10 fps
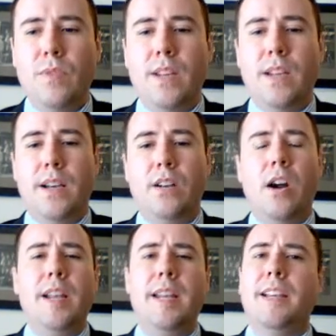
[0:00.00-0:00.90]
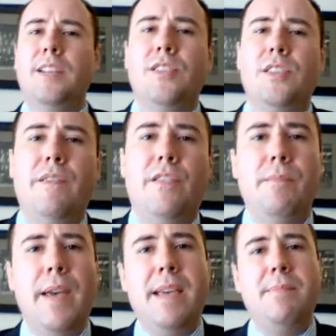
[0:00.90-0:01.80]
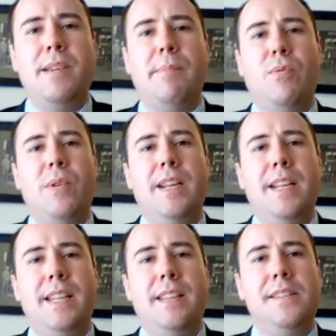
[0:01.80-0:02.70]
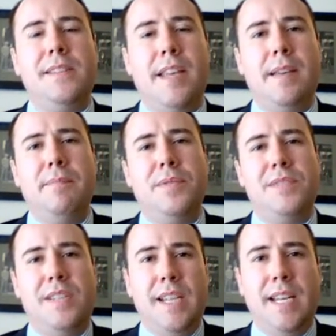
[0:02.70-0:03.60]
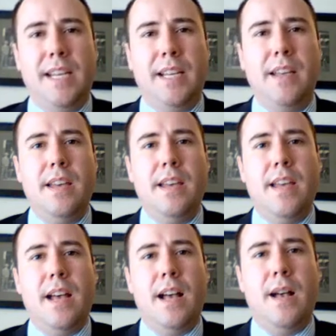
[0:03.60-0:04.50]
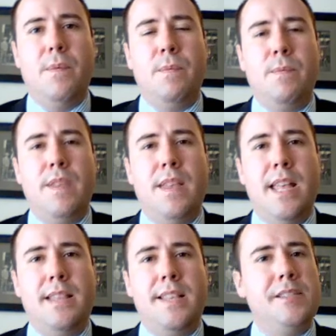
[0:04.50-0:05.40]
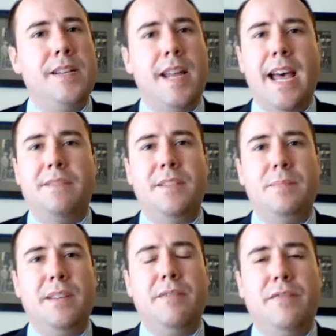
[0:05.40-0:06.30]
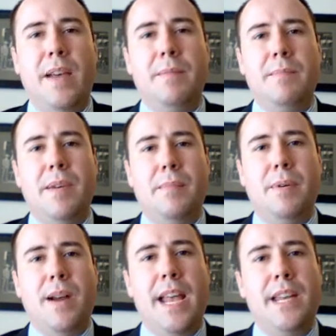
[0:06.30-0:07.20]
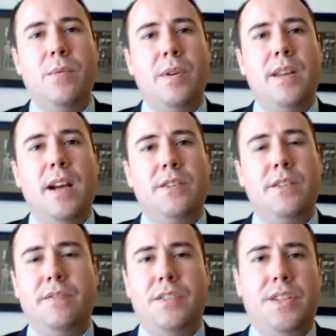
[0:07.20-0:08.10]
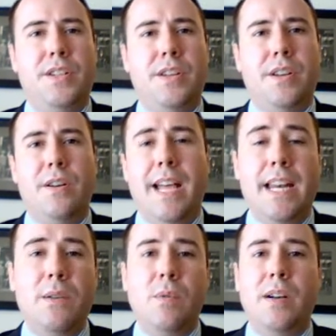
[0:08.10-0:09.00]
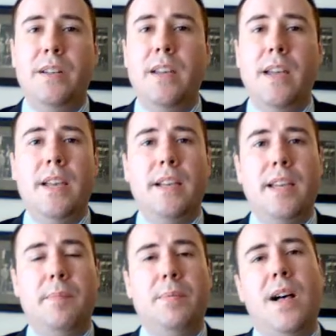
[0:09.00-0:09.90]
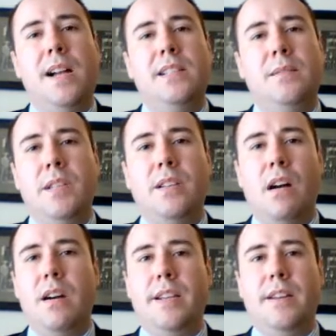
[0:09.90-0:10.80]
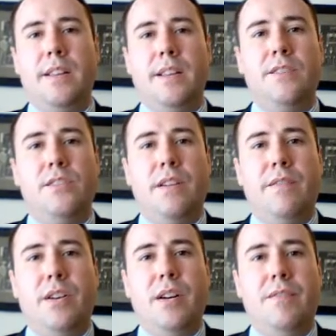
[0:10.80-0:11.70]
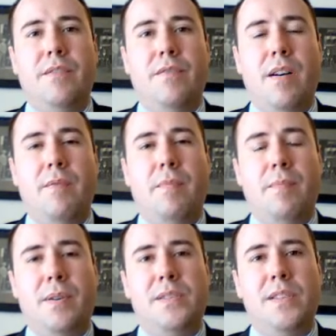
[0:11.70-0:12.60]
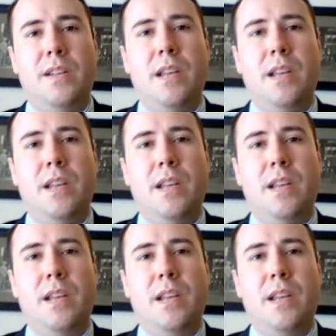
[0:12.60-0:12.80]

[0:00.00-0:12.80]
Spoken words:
A guardian and conservator may be appointed in the same proceeding. It does not have to be a family member. Anyone under the Virginia Code, anyone can apply to be guardian and conservator of a person.